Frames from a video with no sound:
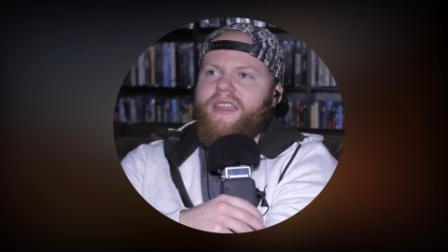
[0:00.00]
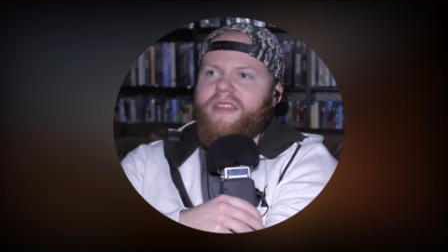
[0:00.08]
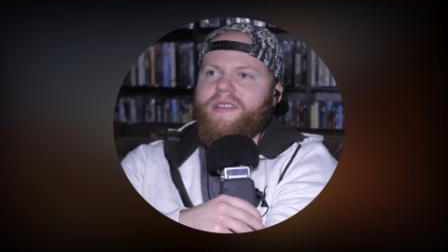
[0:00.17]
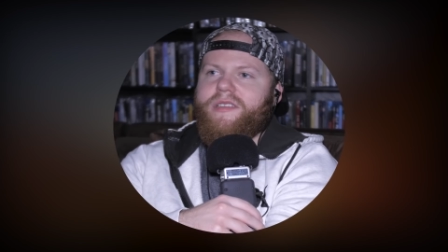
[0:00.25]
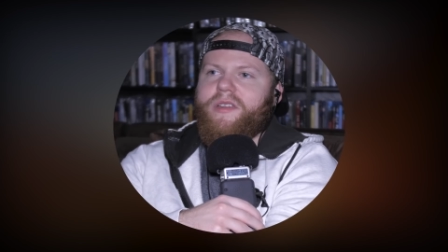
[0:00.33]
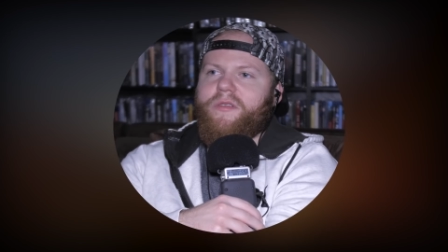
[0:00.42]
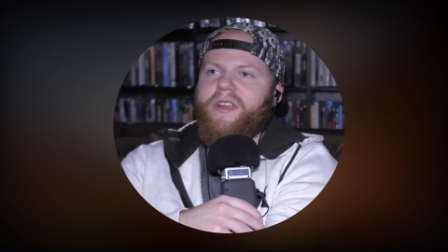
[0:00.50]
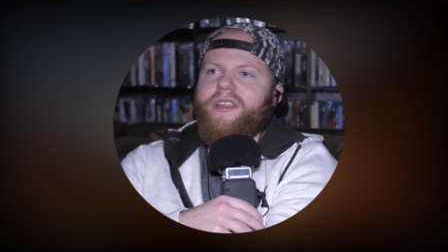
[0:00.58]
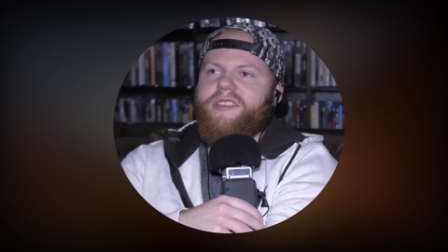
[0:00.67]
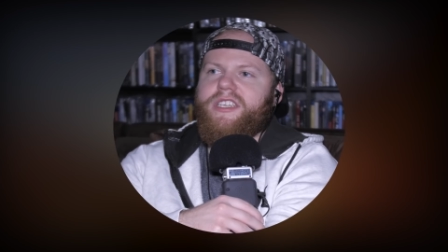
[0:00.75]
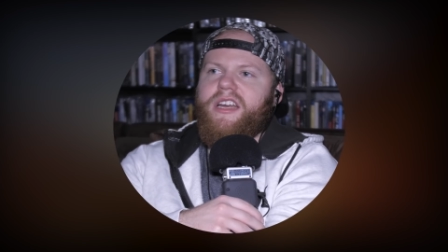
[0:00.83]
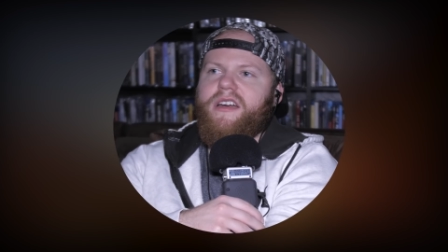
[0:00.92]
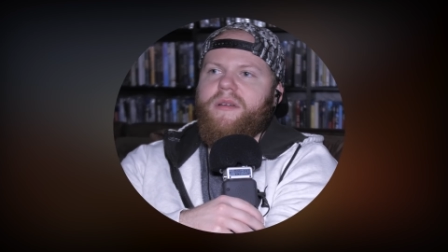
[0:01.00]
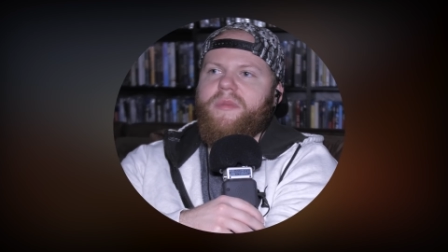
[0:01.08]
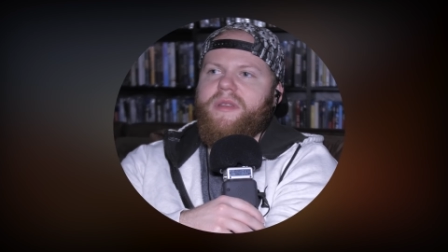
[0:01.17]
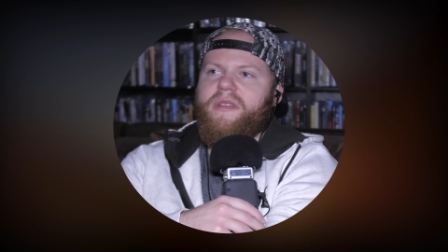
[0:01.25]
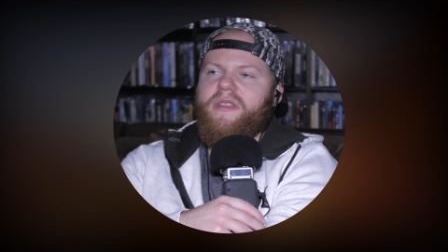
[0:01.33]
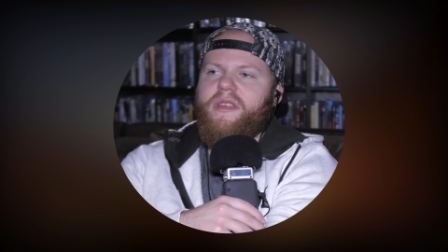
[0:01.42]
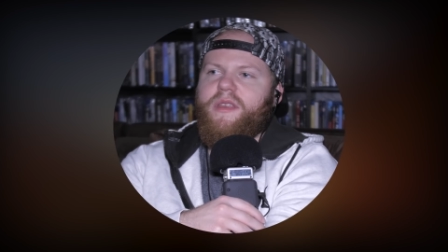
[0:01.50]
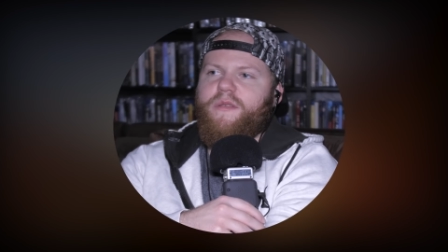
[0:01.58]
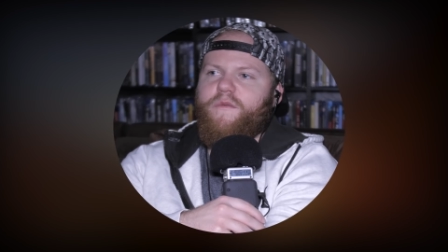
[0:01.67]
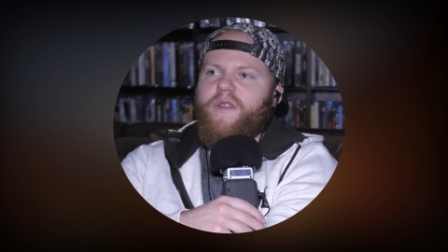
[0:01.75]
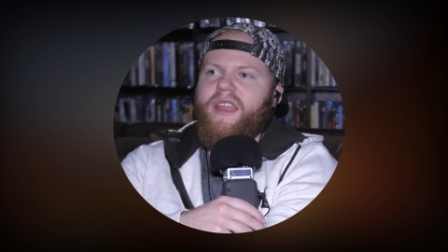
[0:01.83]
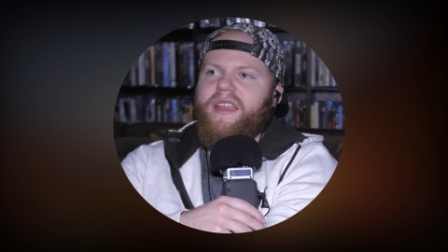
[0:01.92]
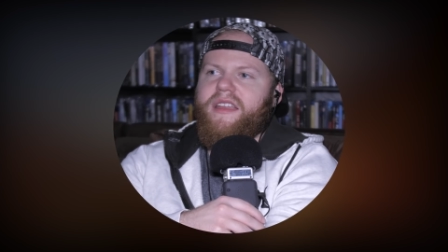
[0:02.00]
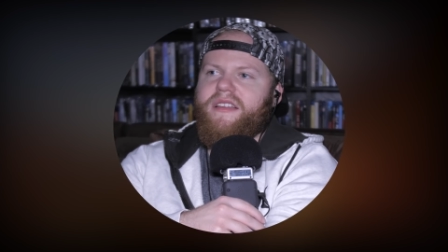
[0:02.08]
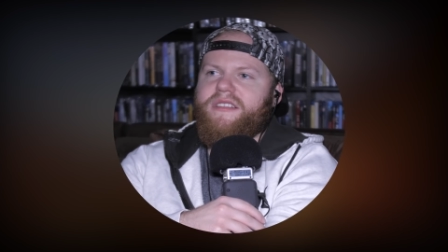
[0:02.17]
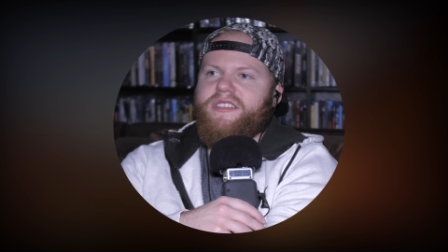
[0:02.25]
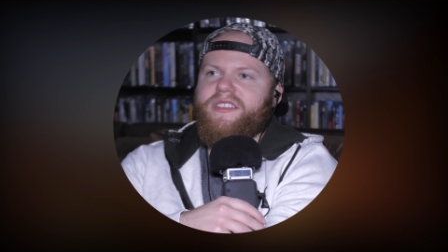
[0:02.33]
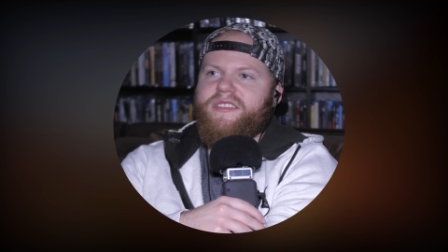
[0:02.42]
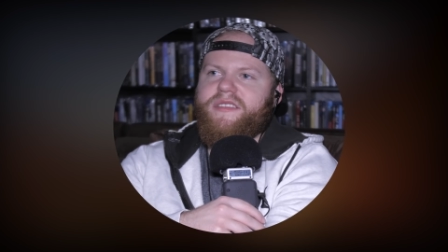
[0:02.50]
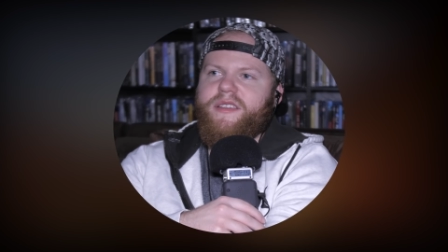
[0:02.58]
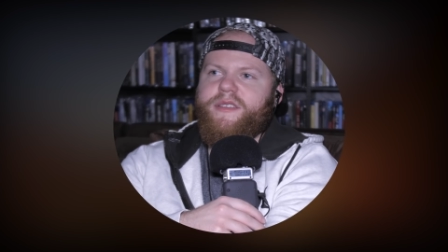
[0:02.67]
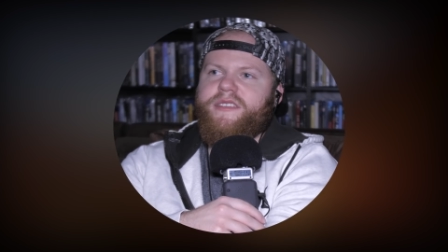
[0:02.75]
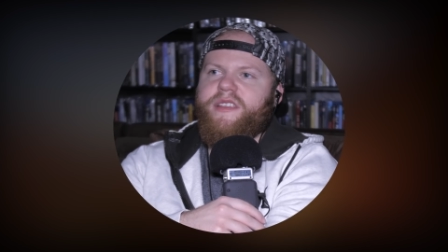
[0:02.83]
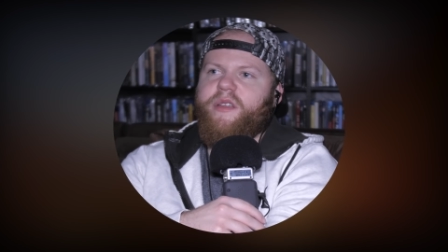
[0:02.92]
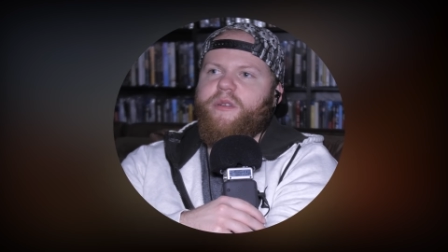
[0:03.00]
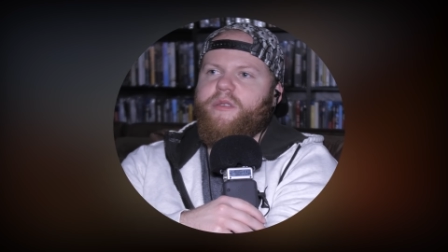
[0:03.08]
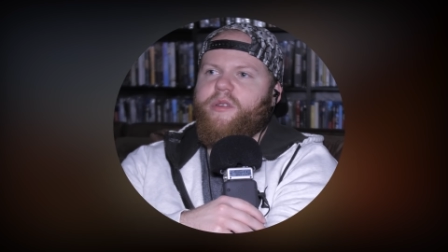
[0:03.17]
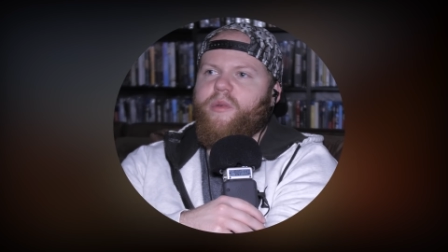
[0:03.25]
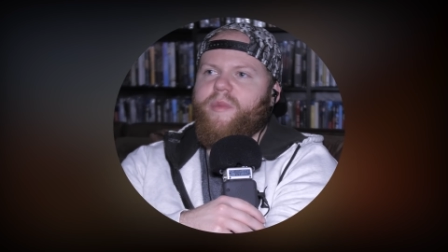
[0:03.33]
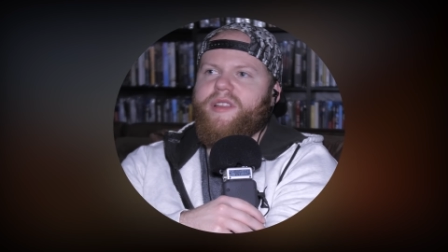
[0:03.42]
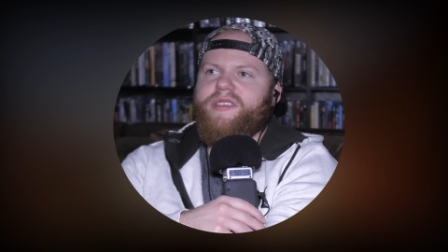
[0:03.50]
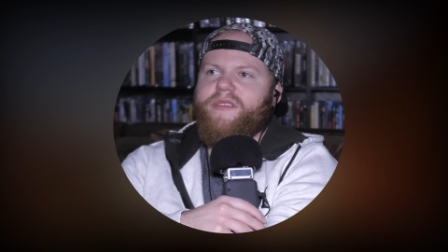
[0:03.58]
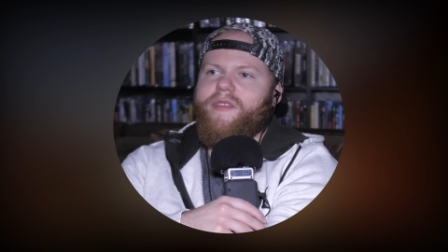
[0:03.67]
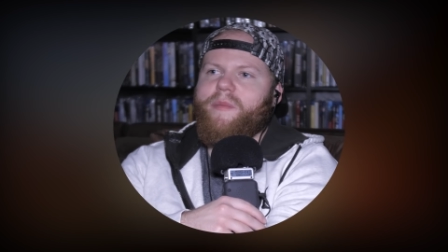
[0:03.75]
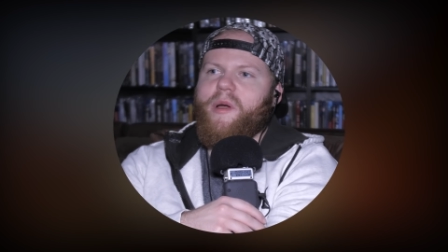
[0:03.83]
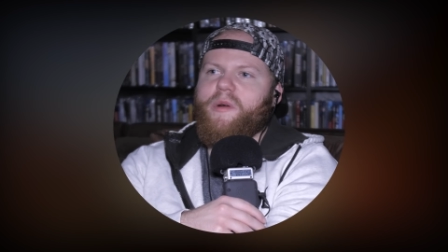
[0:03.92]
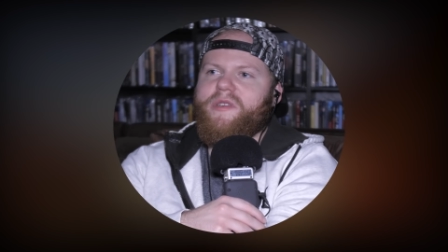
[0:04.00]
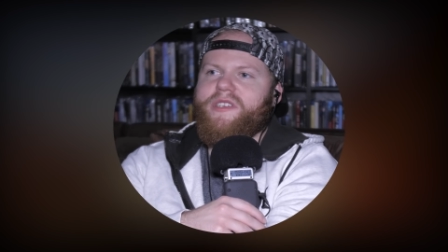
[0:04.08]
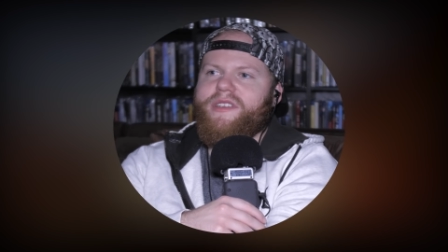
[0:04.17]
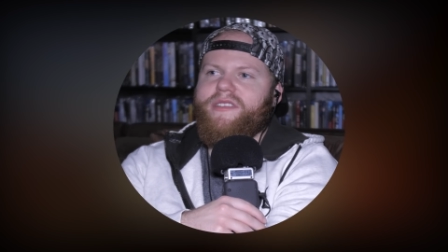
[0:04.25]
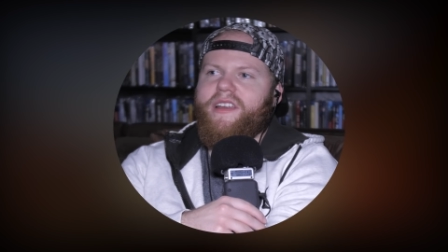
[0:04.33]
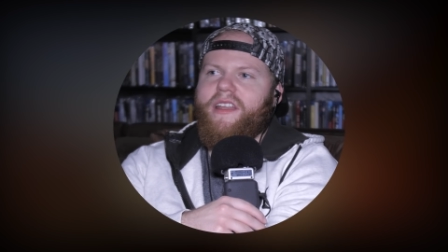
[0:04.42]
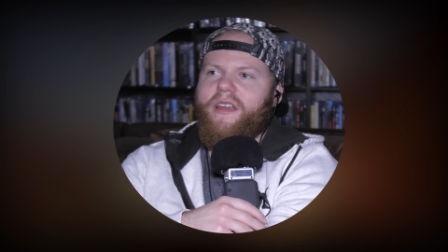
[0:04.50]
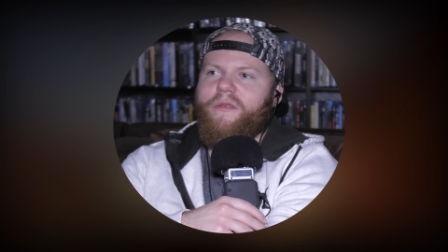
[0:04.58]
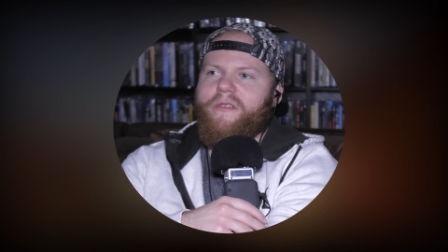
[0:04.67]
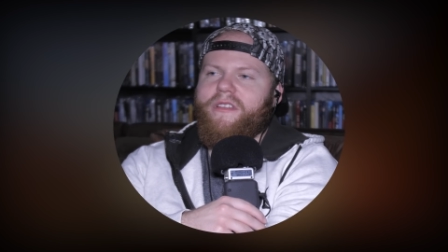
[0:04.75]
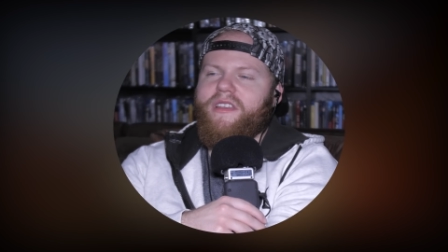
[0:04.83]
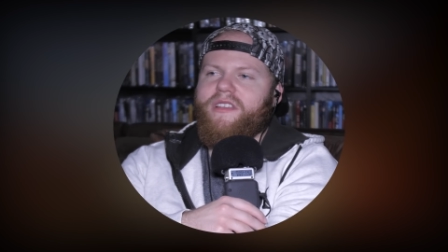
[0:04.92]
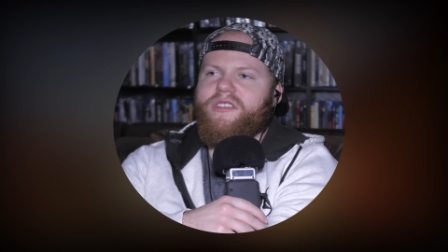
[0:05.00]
he does a great job in conveying just these subtle little bits of emotion that I really